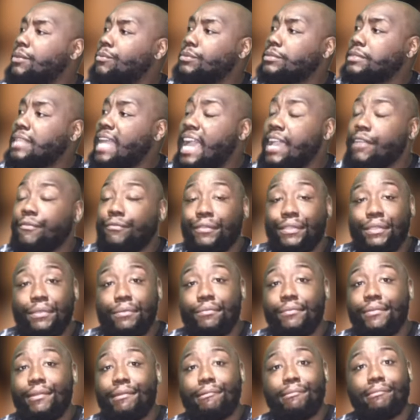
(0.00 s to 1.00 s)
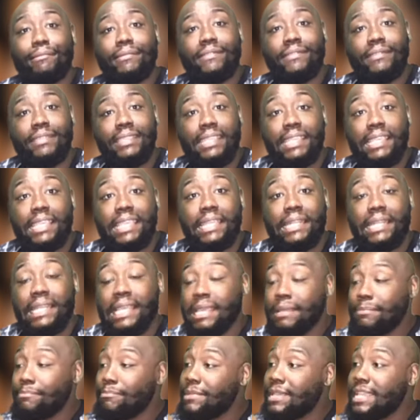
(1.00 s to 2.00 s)
was like, if you don't send
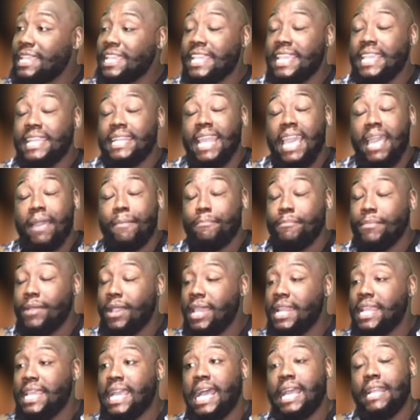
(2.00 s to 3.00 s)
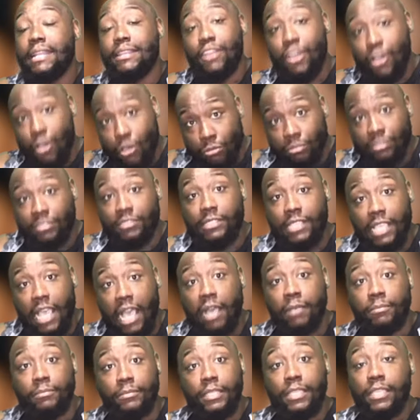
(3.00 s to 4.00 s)
that man that money, I know
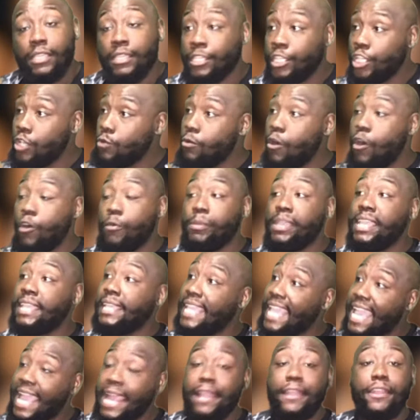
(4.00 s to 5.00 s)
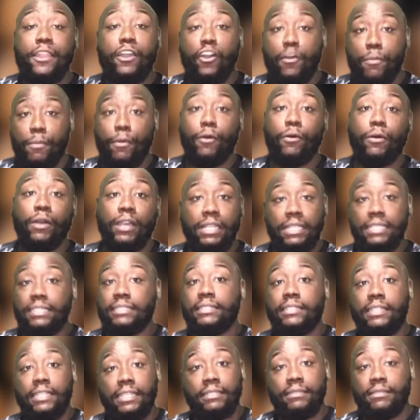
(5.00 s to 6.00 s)
something. You won't be getting no more of this
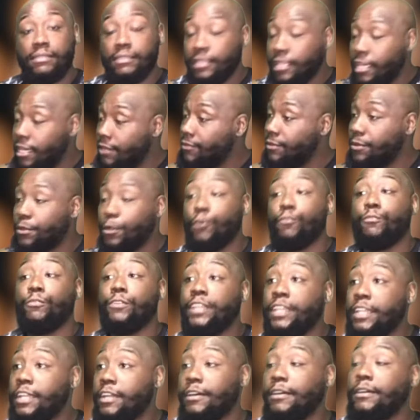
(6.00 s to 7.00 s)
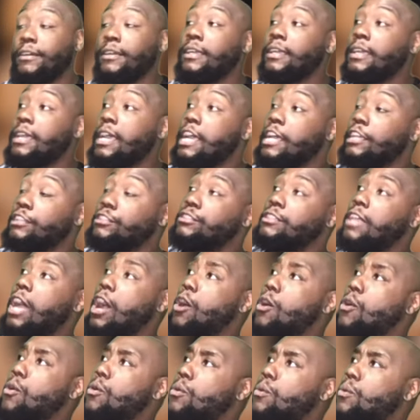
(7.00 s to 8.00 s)
good loving over here.
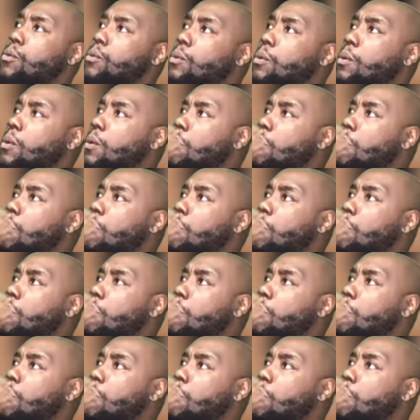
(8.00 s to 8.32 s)
So